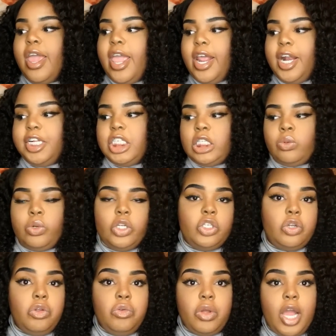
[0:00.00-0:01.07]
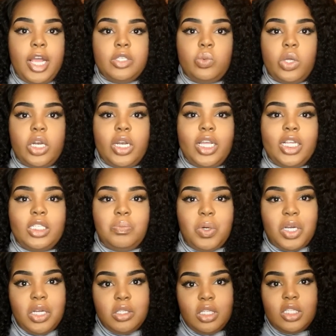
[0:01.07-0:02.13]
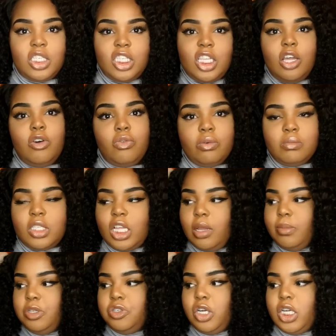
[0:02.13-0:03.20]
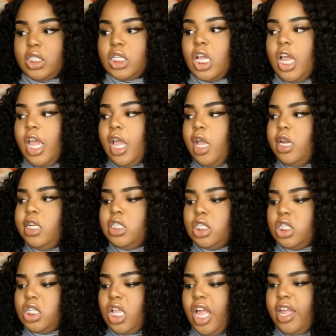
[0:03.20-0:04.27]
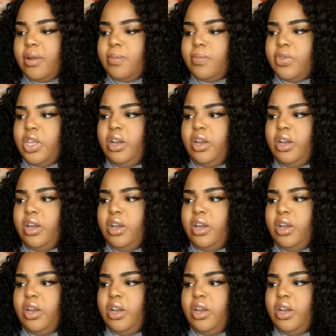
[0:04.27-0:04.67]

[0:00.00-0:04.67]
and i just want to show you guys what it is because it's still from sammy dress and it's just like